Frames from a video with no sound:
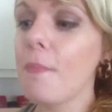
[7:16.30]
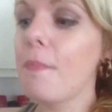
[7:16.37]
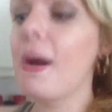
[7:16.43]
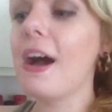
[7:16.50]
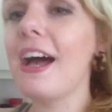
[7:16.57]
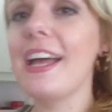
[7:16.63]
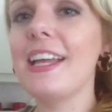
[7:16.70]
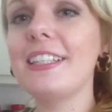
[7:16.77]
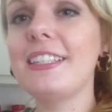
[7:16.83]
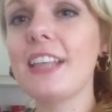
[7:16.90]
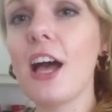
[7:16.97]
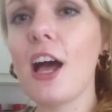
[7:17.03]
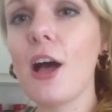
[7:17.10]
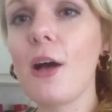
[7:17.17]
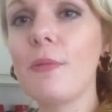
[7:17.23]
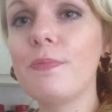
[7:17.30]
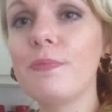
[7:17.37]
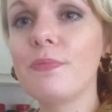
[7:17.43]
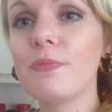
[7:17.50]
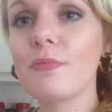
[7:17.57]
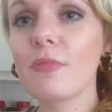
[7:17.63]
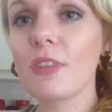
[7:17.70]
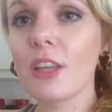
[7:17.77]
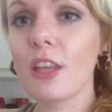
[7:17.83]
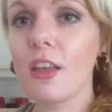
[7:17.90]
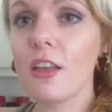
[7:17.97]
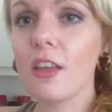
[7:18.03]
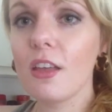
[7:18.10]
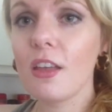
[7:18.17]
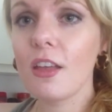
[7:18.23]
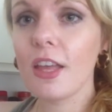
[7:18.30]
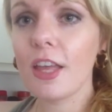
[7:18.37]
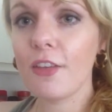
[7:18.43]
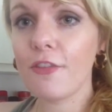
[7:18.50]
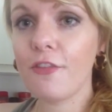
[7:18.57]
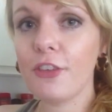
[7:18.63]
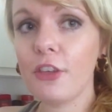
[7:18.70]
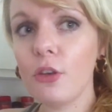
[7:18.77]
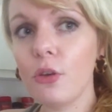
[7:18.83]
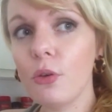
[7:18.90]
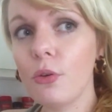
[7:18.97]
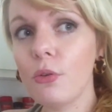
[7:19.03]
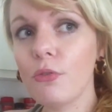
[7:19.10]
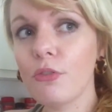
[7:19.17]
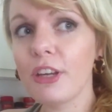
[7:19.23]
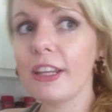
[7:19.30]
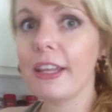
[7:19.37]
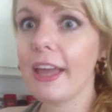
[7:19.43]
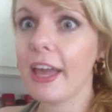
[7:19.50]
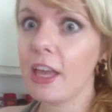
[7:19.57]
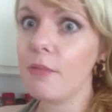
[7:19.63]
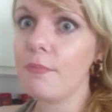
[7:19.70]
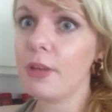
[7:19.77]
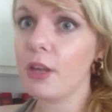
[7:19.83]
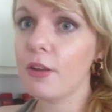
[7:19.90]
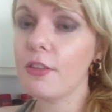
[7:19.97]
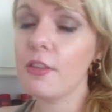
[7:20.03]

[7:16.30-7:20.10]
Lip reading: But if you really hate beer,